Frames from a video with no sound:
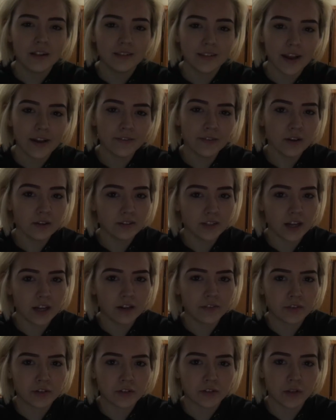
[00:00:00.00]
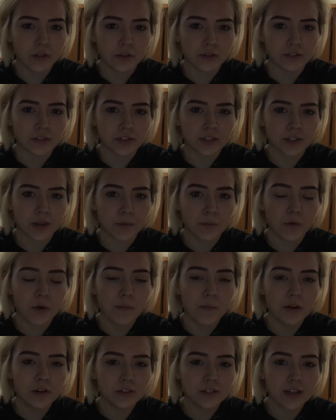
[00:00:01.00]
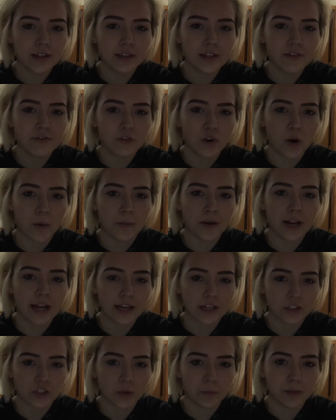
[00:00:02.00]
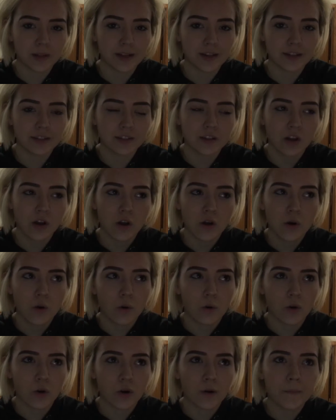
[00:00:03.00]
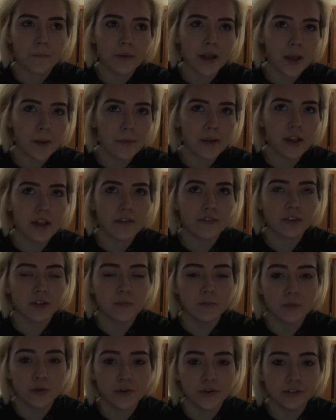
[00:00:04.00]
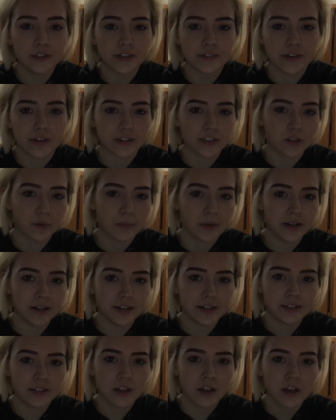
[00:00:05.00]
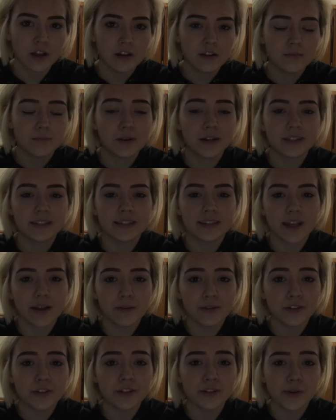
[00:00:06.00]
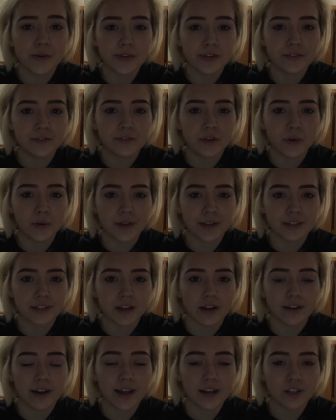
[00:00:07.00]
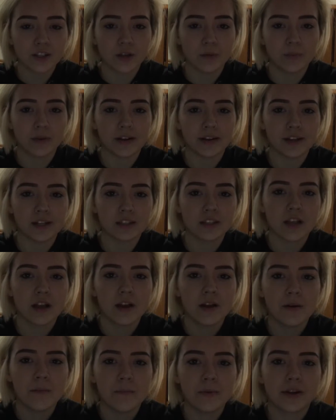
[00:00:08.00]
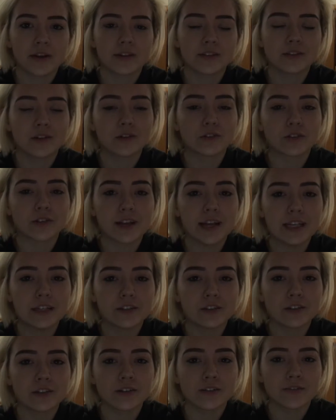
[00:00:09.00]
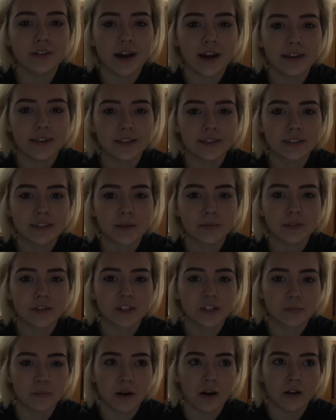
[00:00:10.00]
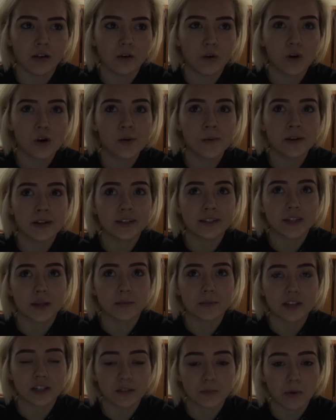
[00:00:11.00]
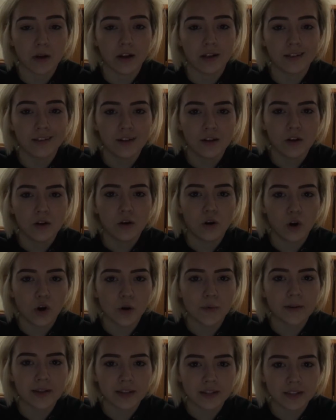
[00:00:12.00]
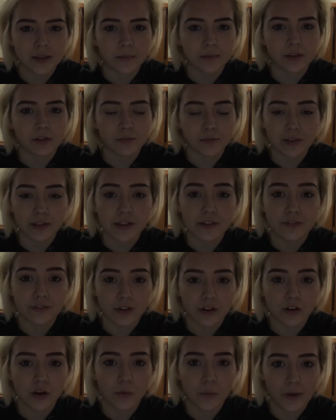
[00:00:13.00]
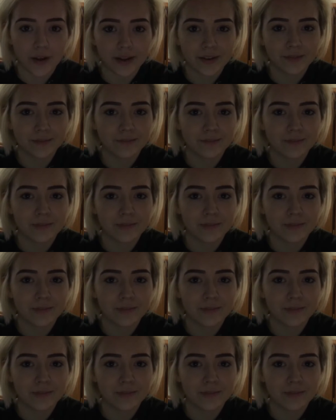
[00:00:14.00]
Life outside of our solar system will most likely form in exoplanets, or maybe even the moons of exoplanets. But today we're just going to focus on exoplanets because those are easier to find than something small, orbiting something really far away.